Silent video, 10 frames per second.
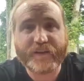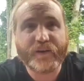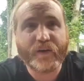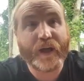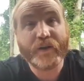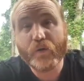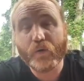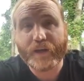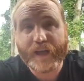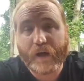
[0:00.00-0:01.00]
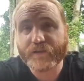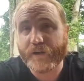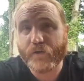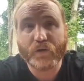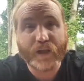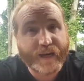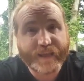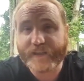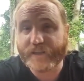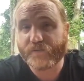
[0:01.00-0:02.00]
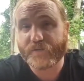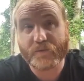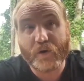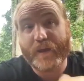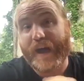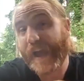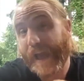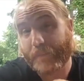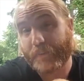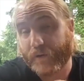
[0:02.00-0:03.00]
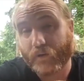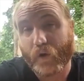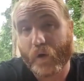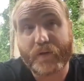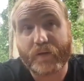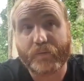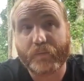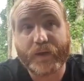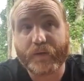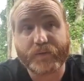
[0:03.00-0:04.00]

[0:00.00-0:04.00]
and I knew in college, I knew a lot of kids from suburbia. I happened to grow up in